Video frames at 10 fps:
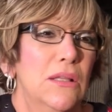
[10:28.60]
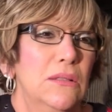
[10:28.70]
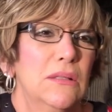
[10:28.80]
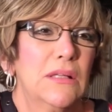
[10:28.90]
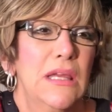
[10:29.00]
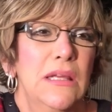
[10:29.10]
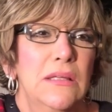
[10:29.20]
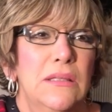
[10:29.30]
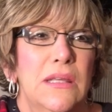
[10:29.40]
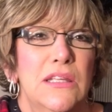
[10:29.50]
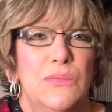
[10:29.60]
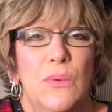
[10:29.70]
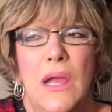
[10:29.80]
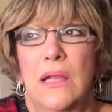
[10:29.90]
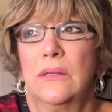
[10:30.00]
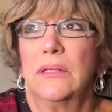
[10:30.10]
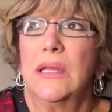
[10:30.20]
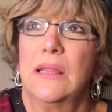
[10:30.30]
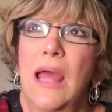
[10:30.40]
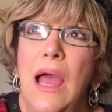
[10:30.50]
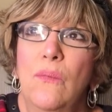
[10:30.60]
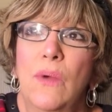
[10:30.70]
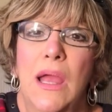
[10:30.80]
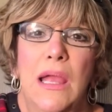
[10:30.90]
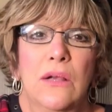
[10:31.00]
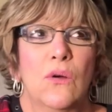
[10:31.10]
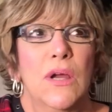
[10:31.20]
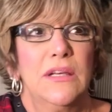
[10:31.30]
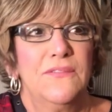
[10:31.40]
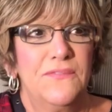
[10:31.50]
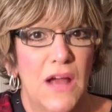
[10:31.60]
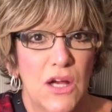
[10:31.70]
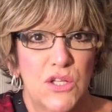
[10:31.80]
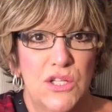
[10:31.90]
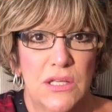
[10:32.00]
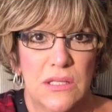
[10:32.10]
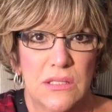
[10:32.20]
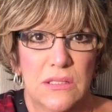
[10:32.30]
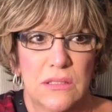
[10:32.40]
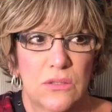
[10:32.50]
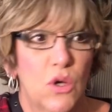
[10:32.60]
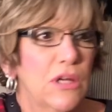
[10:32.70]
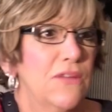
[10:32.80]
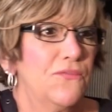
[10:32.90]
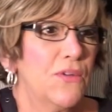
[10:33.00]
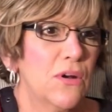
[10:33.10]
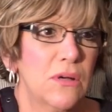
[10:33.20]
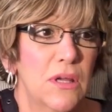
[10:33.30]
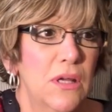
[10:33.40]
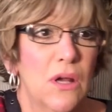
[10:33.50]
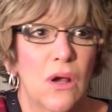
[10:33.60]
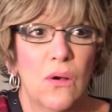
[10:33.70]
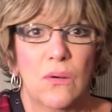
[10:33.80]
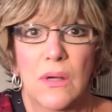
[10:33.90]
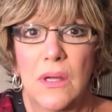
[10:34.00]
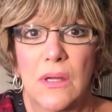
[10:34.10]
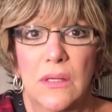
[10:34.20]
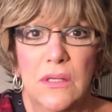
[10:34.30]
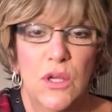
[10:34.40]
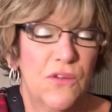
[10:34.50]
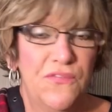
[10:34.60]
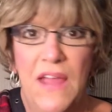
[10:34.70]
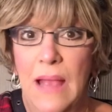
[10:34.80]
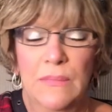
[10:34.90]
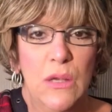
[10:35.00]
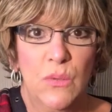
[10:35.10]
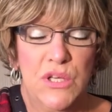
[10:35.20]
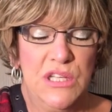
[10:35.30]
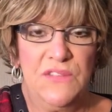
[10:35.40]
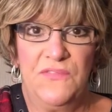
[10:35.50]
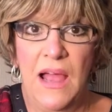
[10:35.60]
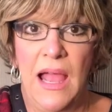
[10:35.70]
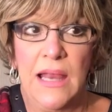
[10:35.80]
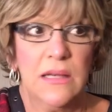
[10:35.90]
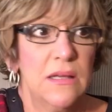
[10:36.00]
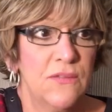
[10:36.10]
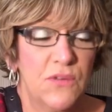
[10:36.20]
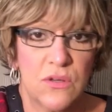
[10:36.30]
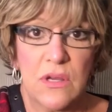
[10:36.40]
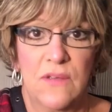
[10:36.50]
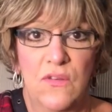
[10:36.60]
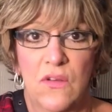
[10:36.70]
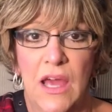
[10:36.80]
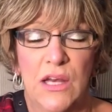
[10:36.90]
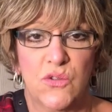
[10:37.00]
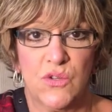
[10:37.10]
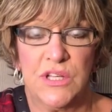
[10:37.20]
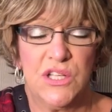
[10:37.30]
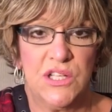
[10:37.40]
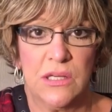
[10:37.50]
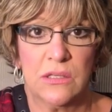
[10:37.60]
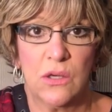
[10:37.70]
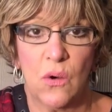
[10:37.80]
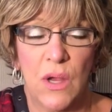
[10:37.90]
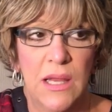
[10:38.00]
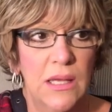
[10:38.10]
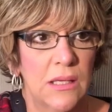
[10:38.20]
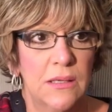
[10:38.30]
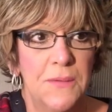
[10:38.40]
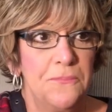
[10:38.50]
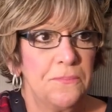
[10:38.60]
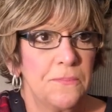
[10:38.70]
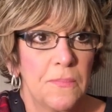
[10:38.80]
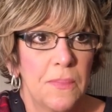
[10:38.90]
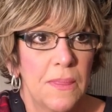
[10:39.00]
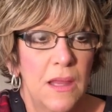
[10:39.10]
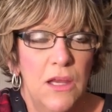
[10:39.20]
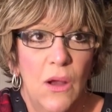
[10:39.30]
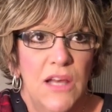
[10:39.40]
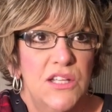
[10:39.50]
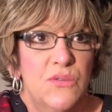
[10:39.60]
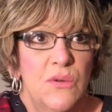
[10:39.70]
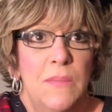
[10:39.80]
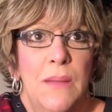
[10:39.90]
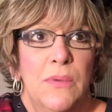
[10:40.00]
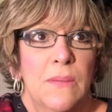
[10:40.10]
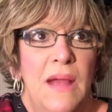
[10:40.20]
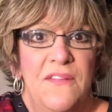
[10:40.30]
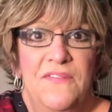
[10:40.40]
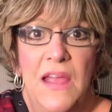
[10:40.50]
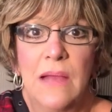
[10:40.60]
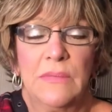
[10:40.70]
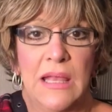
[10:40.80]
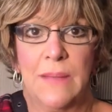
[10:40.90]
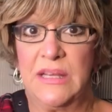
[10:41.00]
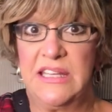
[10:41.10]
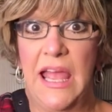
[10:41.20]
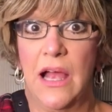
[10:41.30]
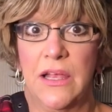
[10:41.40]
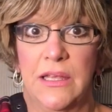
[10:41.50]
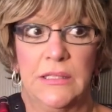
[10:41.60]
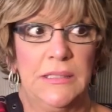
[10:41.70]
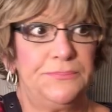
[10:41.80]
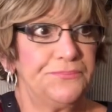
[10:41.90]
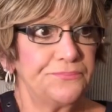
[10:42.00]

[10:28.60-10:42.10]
looking this way, looking that way, going to functions, cooking for, you know, your family, which is fine if you if you got a tradition going and you know, I just remember my family, I'm Italian and